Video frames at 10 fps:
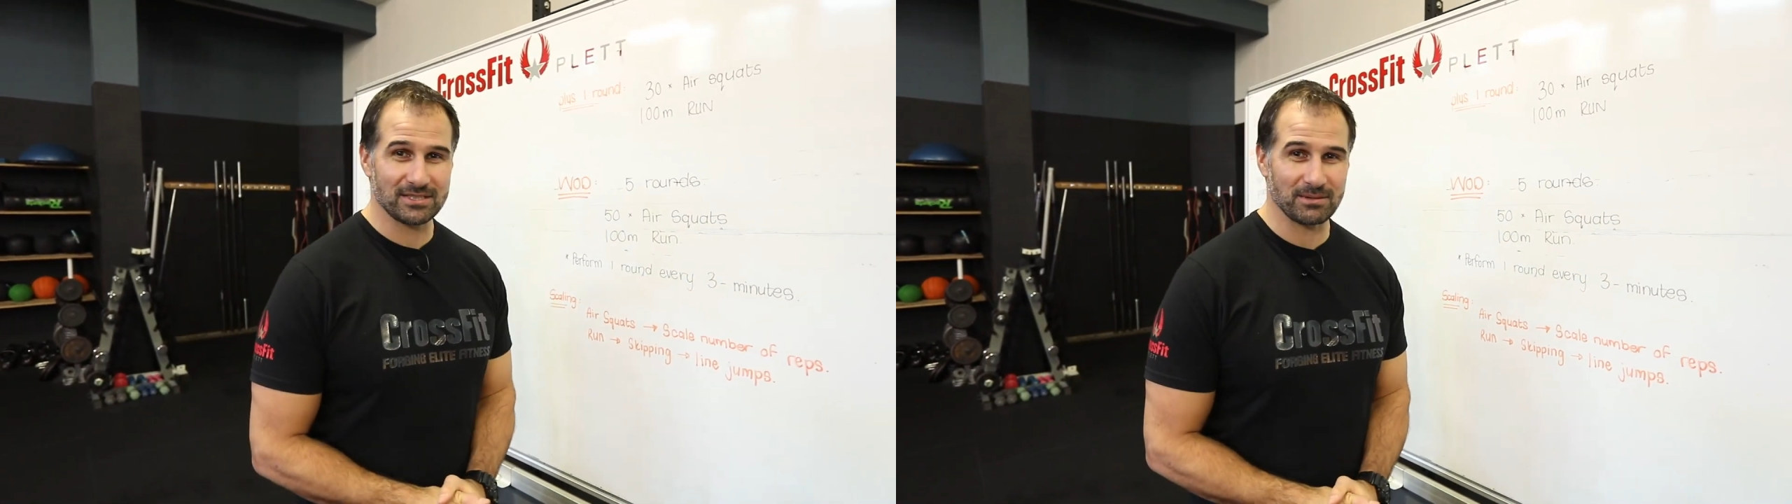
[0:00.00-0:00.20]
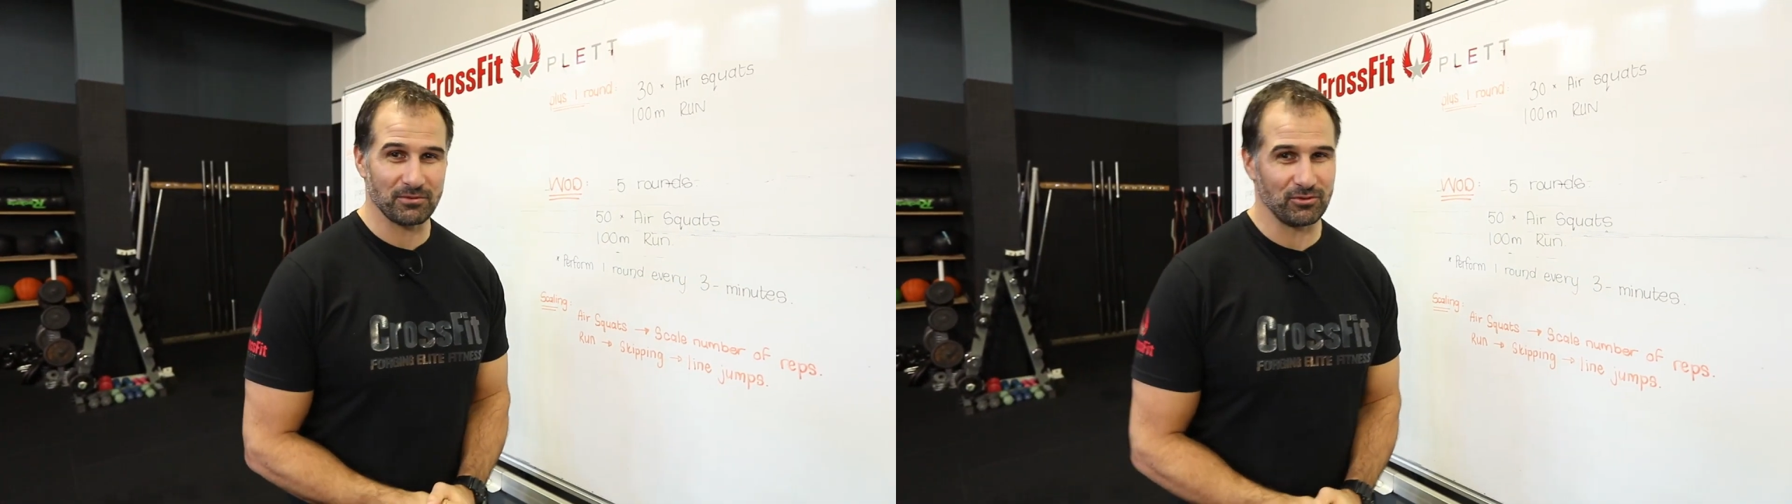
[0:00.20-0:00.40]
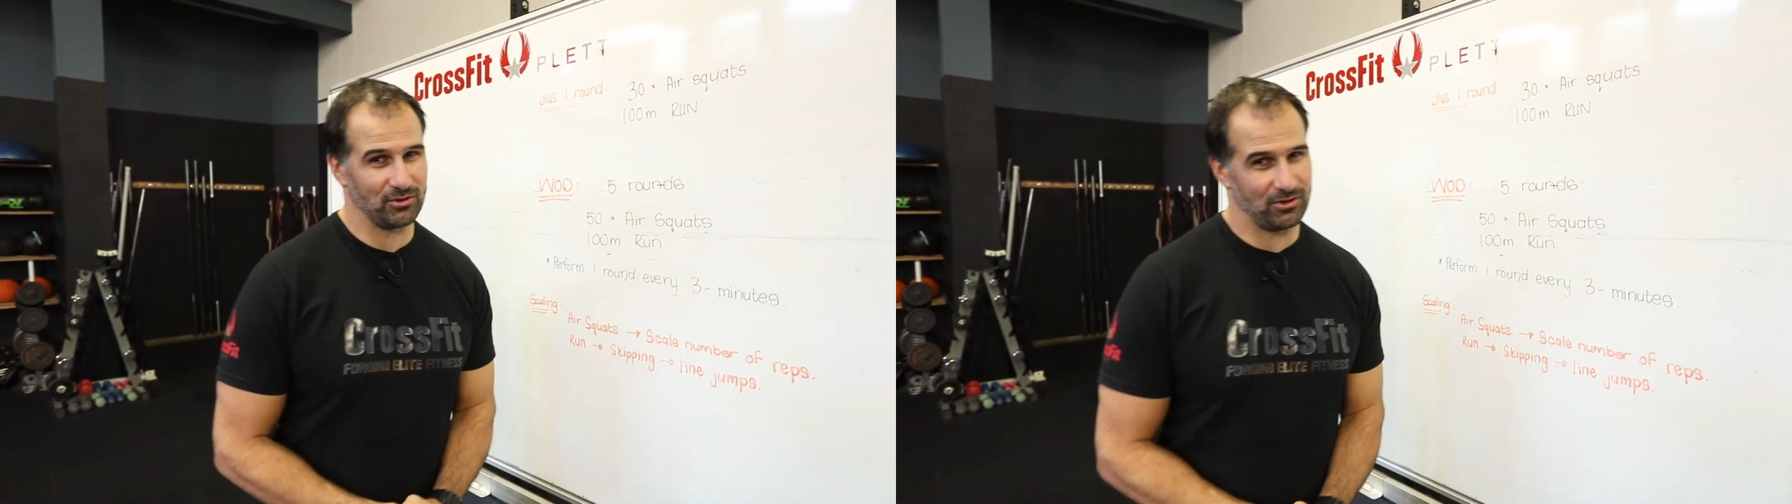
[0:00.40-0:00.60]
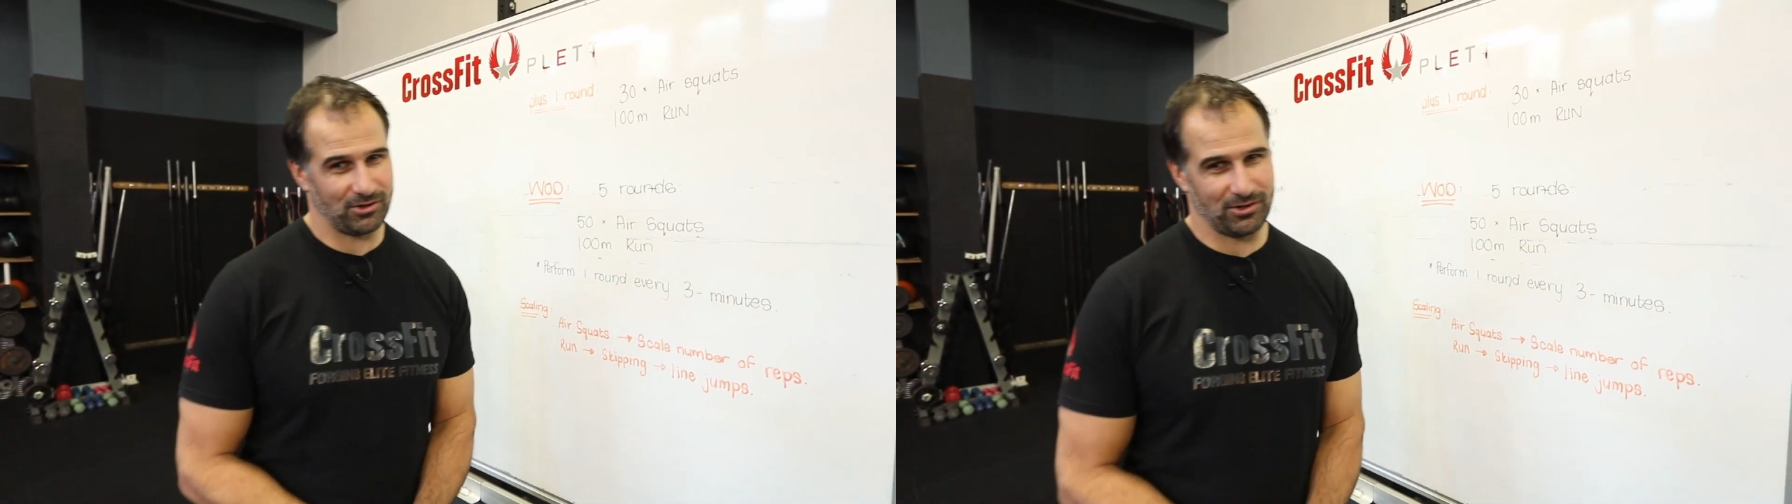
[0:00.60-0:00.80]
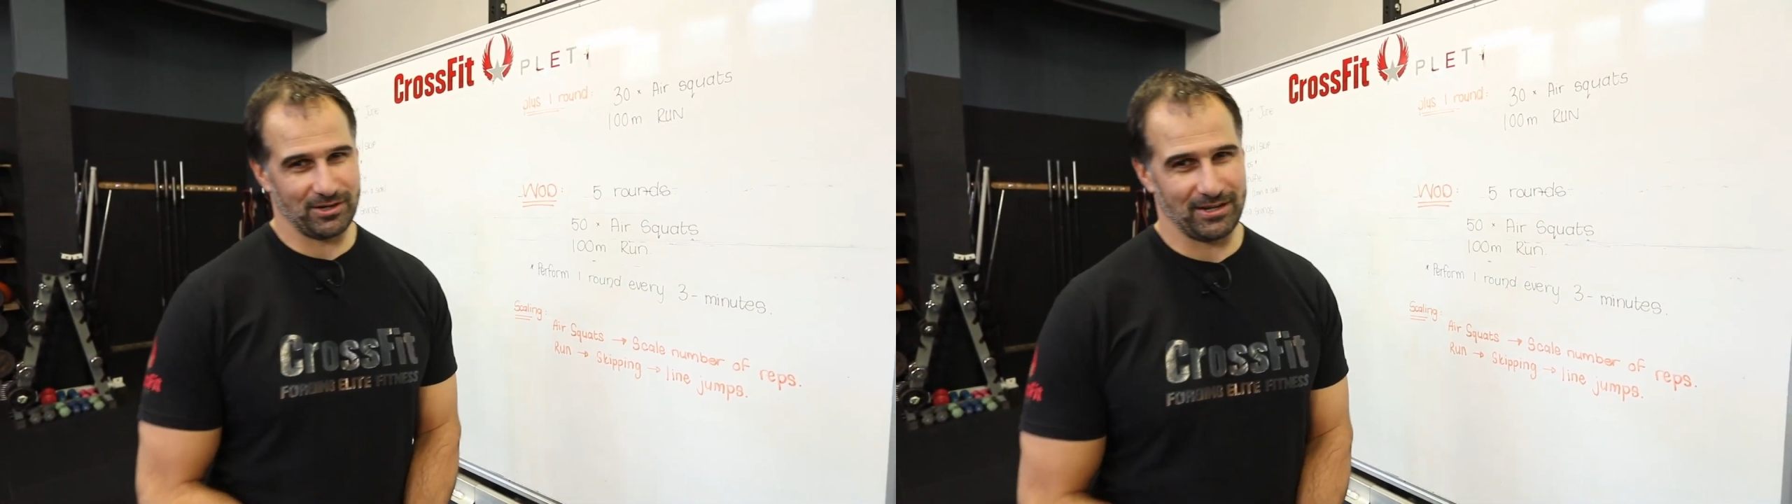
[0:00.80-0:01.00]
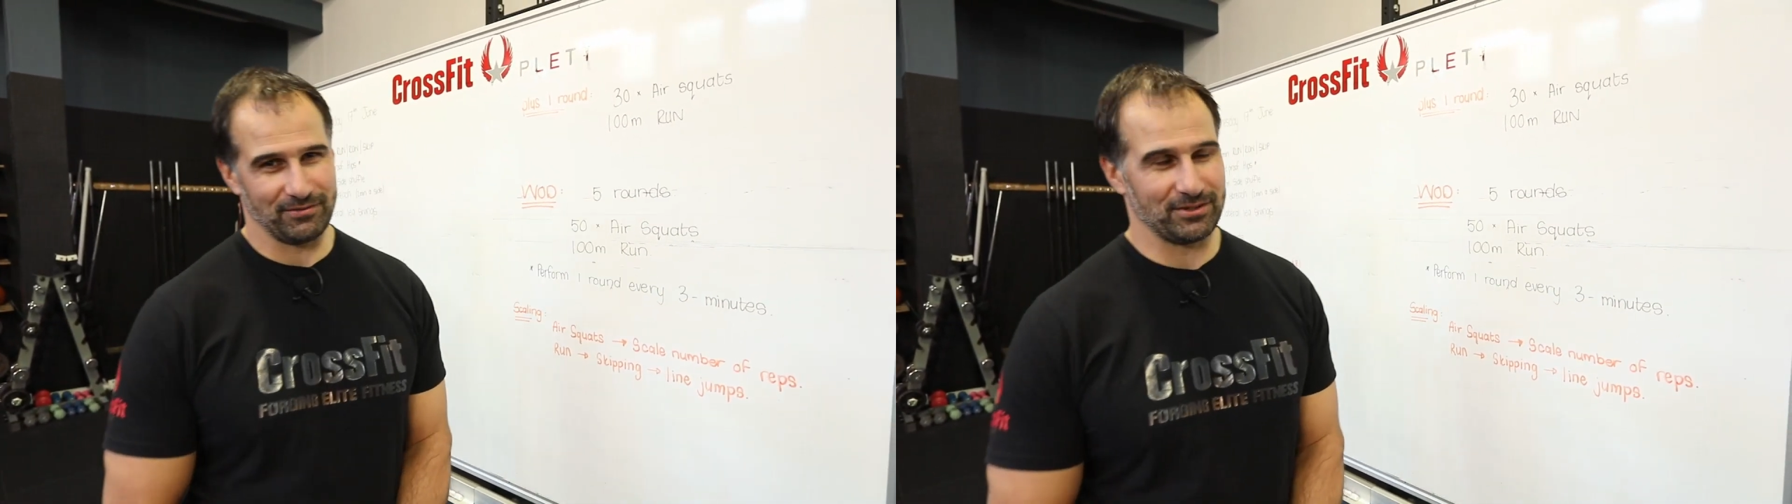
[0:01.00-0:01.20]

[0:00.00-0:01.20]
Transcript: Some of you are not going to love